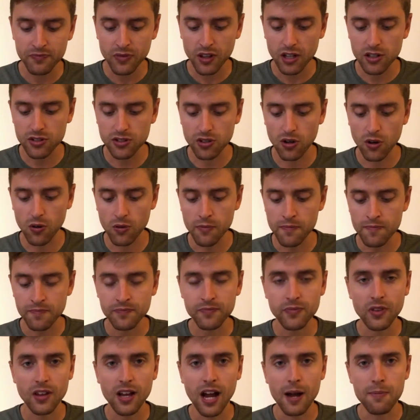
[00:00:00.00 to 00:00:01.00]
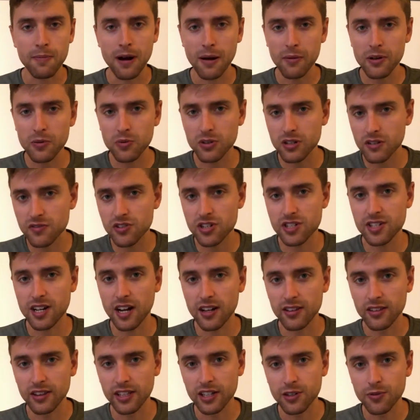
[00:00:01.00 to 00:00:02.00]
So I probably would have just
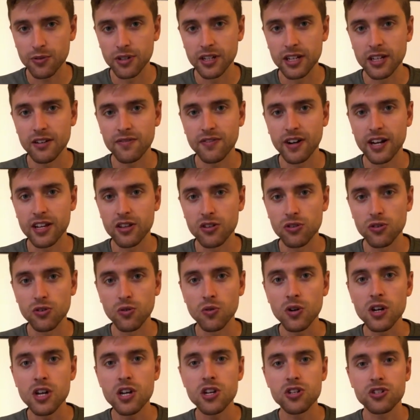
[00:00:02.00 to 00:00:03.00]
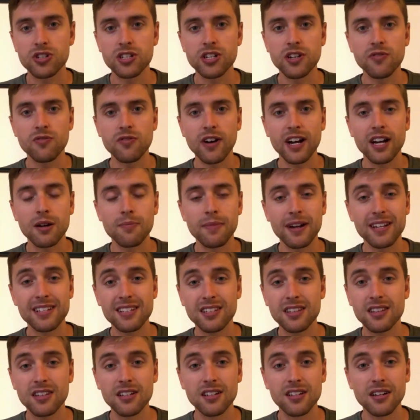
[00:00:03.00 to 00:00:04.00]
gotten liquid if I knew. She
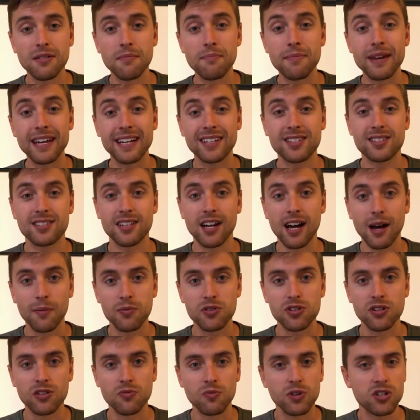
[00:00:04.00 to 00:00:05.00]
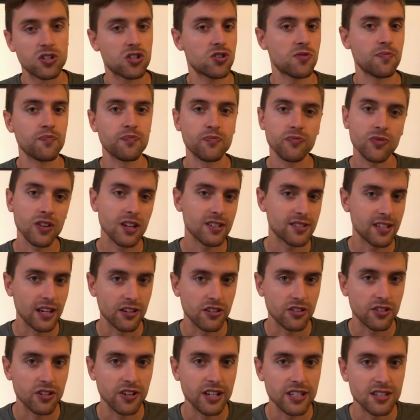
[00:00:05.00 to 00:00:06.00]
recommended the mixed option, which
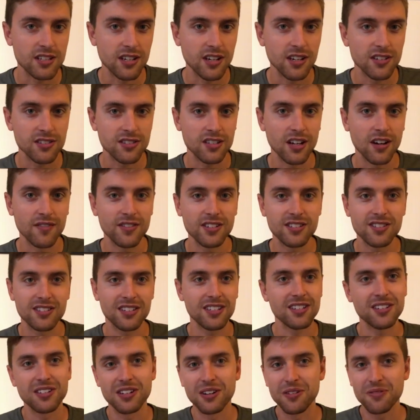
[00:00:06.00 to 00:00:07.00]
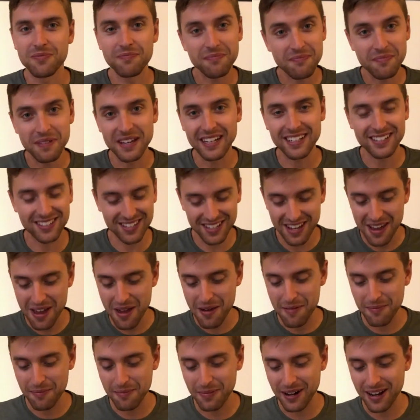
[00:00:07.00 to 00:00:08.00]
sounded great to us. Obviously, mixed.
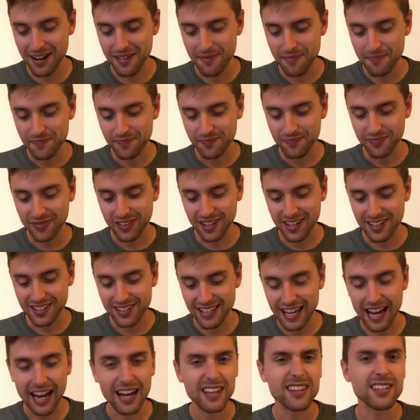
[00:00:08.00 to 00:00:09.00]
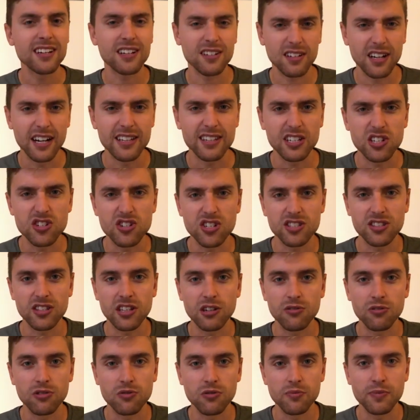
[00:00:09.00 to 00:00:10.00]
But yeah, I think just
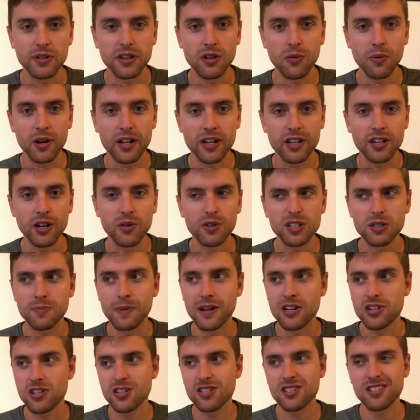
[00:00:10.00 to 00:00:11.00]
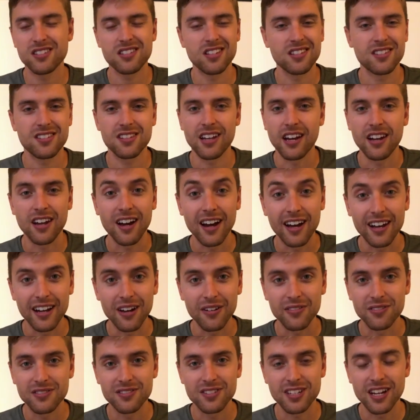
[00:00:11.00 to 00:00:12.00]
liquid would be the way to go, especially since it's not hot
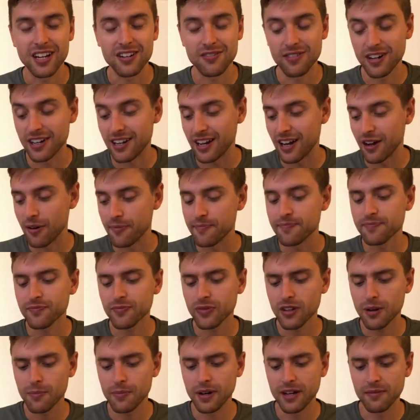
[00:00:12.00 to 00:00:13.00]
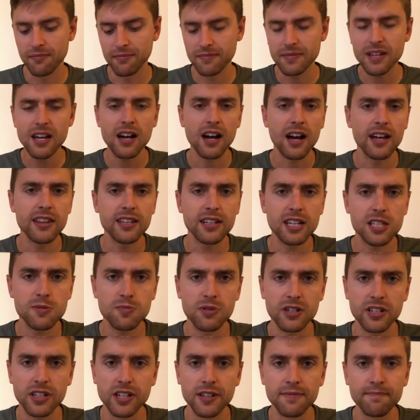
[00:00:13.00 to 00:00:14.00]
outside right now. But yeah, I think it's
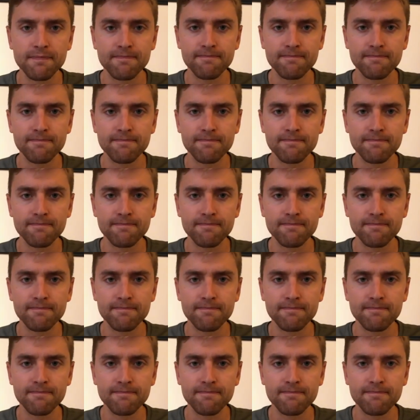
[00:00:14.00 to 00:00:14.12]
pretty good.